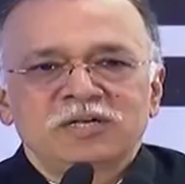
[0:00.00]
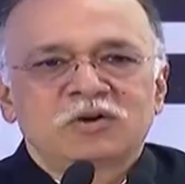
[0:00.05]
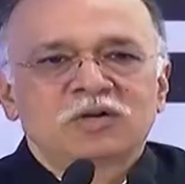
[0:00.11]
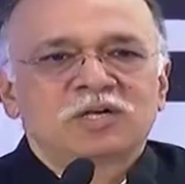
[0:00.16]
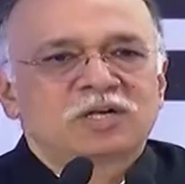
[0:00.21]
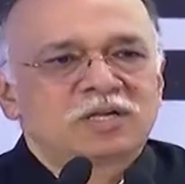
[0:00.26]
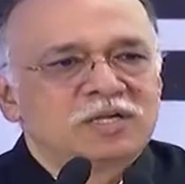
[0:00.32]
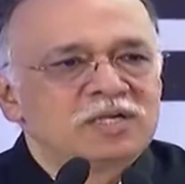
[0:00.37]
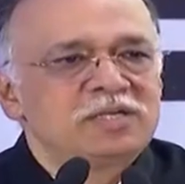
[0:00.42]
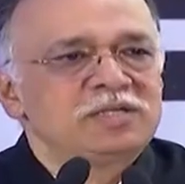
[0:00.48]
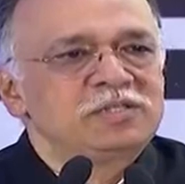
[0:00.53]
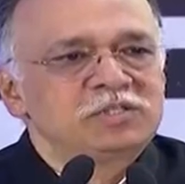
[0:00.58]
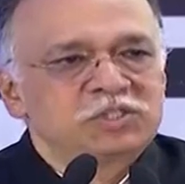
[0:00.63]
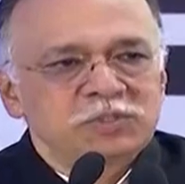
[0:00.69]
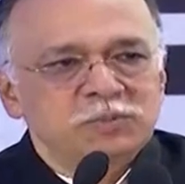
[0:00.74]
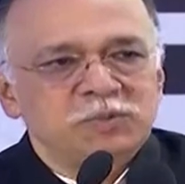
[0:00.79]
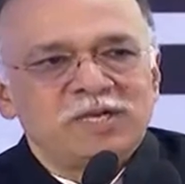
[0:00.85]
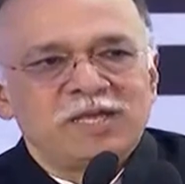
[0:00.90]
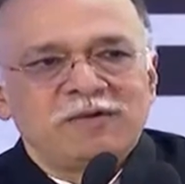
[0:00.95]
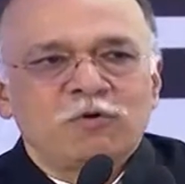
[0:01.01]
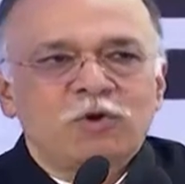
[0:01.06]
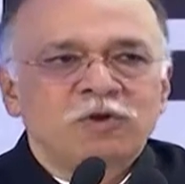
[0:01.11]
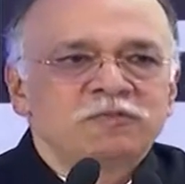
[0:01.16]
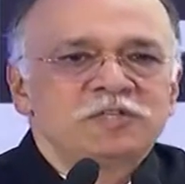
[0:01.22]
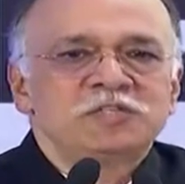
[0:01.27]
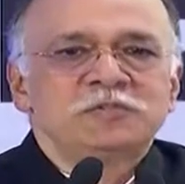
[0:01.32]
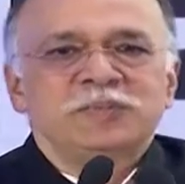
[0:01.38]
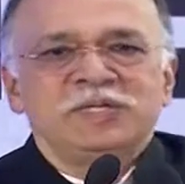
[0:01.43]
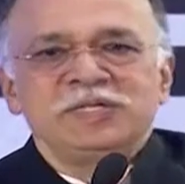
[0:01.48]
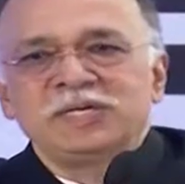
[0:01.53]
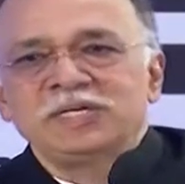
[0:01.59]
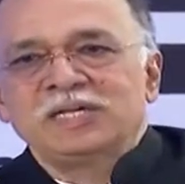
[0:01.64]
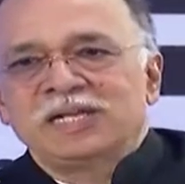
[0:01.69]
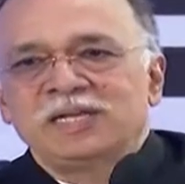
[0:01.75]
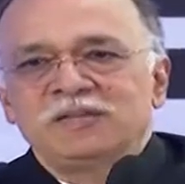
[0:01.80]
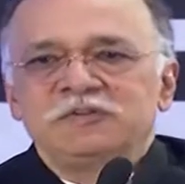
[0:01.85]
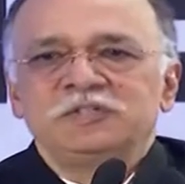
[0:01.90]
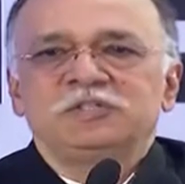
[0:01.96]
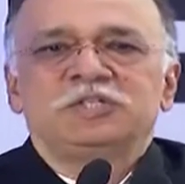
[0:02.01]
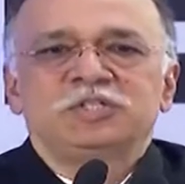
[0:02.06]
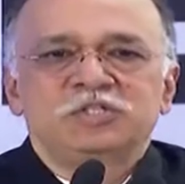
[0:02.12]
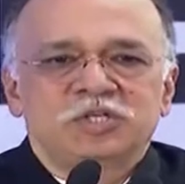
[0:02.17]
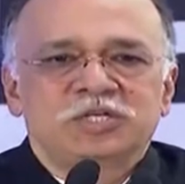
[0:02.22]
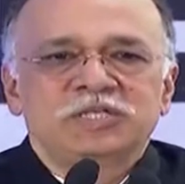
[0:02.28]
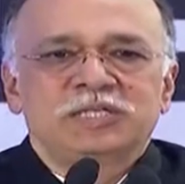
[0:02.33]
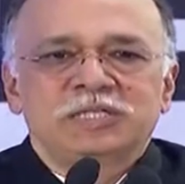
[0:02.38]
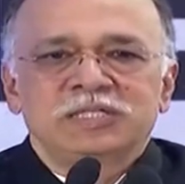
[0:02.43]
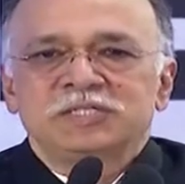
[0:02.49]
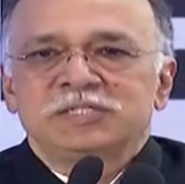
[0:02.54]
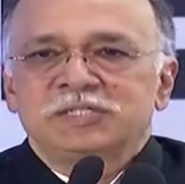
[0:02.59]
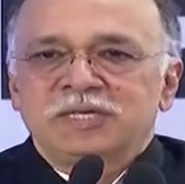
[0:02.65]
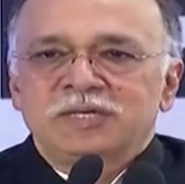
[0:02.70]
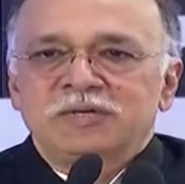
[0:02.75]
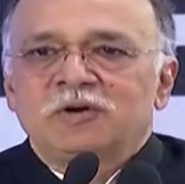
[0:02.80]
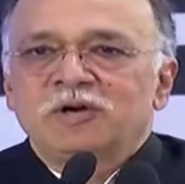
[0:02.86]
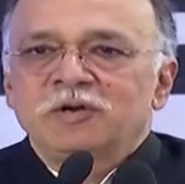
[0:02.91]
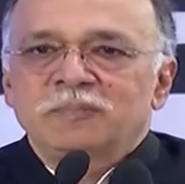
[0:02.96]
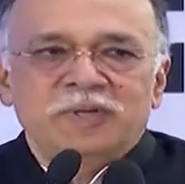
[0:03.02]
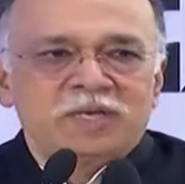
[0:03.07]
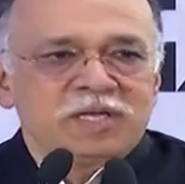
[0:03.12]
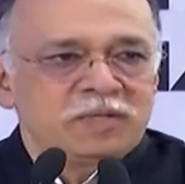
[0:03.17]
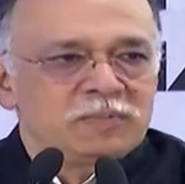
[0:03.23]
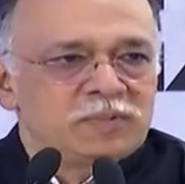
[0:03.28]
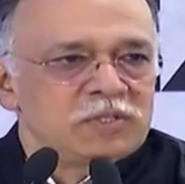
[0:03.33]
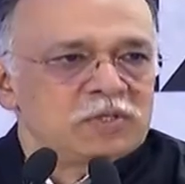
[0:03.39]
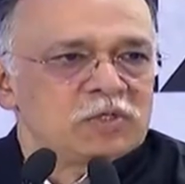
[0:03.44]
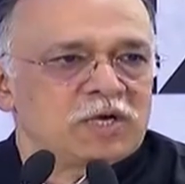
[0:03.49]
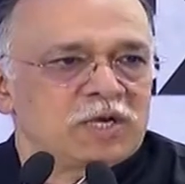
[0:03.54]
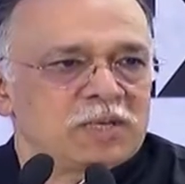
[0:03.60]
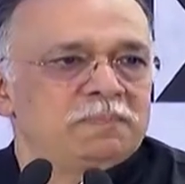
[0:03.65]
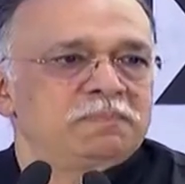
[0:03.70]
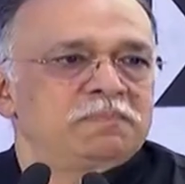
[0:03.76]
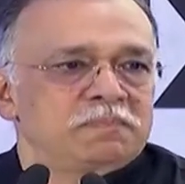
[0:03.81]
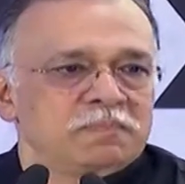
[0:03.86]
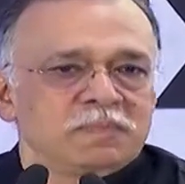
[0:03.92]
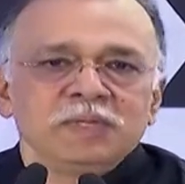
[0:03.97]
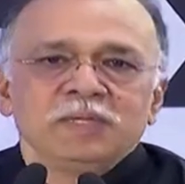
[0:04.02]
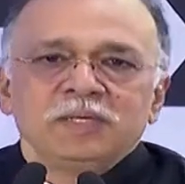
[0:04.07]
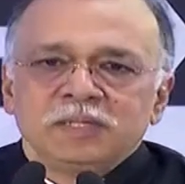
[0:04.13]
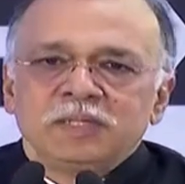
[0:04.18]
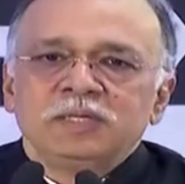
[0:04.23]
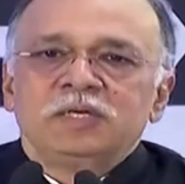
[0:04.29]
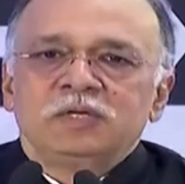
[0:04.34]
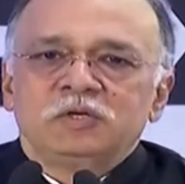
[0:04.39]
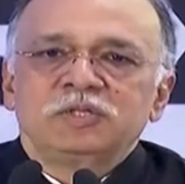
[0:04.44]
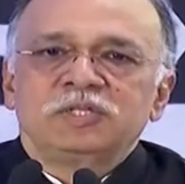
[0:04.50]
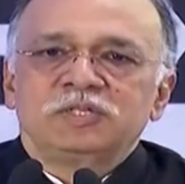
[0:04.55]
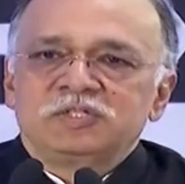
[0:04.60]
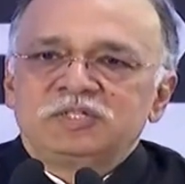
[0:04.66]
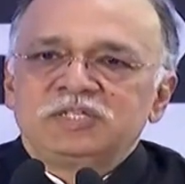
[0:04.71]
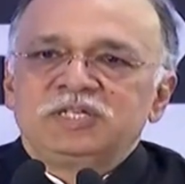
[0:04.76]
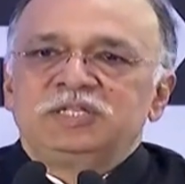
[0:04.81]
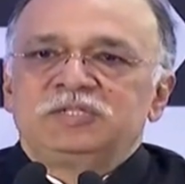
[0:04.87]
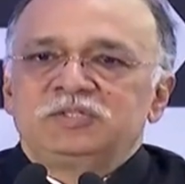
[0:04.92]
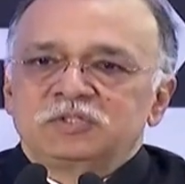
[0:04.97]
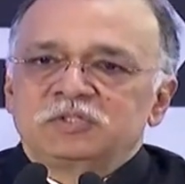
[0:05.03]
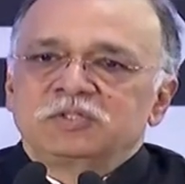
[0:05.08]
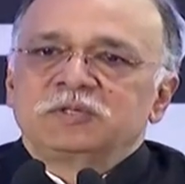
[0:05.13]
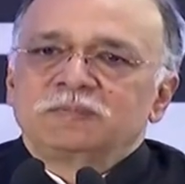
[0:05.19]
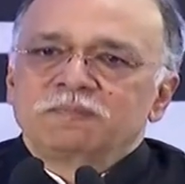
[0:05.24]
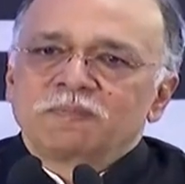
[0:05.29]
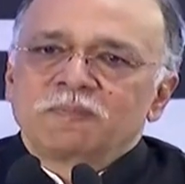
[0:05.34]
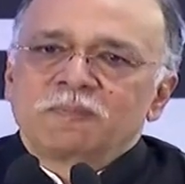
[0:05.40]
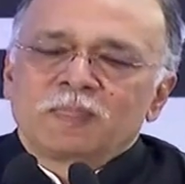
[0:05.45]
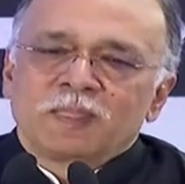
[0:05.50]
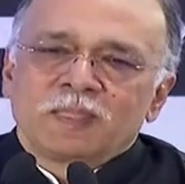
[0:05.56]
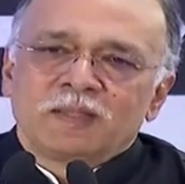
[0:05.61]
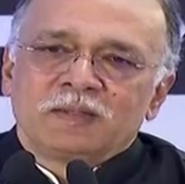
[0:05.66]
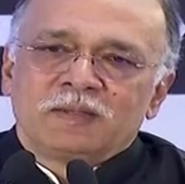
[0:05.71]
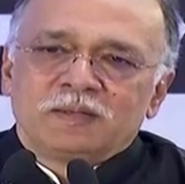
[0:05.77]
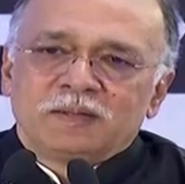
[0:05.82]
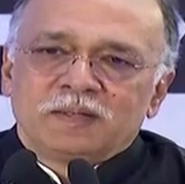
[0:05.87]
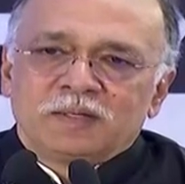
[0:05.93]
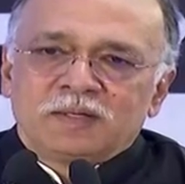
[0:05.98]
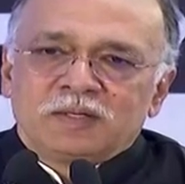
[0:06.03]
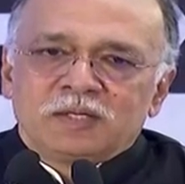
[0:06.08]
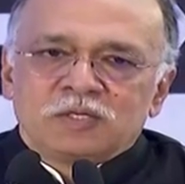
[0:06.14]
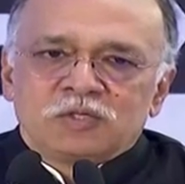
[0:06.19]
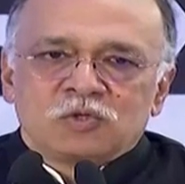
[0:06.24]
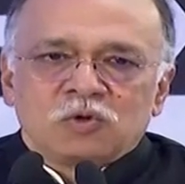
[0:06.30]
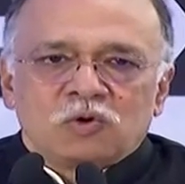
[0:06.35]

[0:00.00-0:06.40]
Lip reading: not learned, she would have always been a television journalist and not been able to come to this stage. So